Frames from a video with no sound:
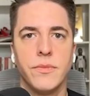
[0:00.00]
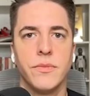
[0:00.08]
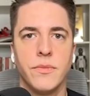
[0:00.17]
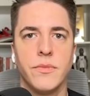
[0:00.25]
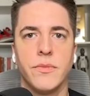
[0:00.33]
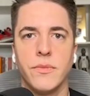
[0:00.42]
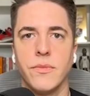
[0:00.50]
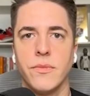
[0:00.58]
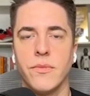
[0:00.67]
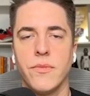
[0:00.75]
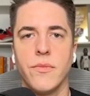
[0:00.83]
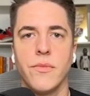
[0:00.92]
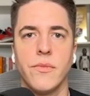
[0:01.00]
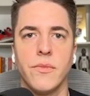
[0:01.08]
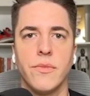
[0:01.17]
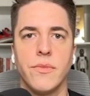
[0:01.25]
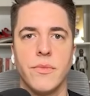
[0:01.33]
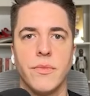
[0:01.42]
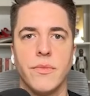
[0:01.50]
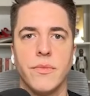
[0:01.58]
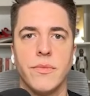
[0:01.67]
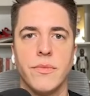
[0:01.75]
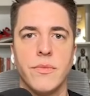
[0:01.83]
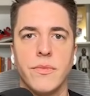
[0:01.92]

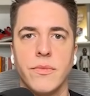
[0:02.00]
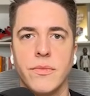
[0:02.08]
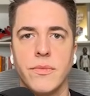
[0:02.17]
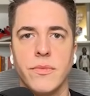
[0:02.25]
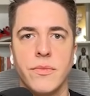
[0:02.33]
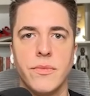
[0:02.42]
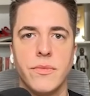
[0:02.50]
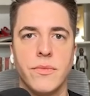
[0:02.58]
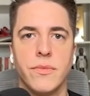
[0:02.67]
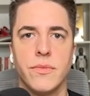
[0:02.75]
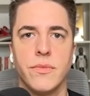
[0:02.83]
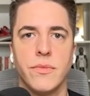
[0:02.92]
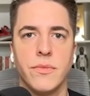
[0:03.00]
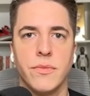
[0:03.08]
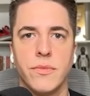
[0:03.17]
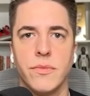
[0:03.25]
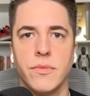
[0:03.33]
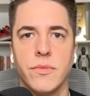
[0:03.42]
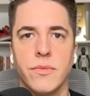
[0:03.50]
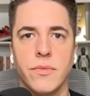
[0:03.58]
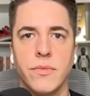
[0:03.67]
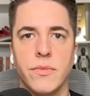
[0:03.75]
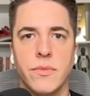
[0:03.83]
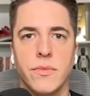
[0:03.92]

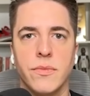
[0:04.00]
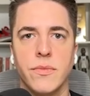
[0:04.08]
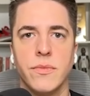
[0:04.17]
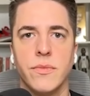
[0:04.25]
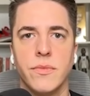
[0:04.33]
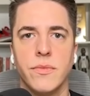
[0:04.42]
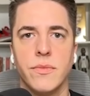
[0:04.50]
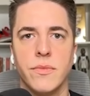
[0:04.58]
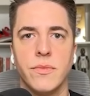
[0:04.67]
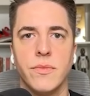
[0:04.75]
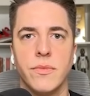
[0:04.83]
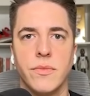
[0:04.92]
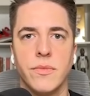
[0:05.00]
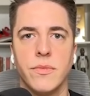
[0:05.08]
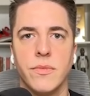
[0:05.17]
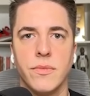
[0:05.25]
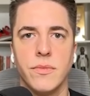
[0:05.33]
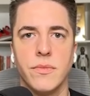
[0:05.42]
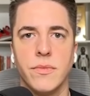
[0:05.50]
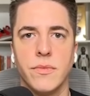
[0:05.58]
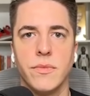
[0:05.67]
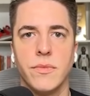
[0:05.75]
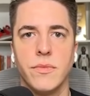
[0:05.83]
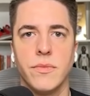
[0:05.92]
The person shown says nothing.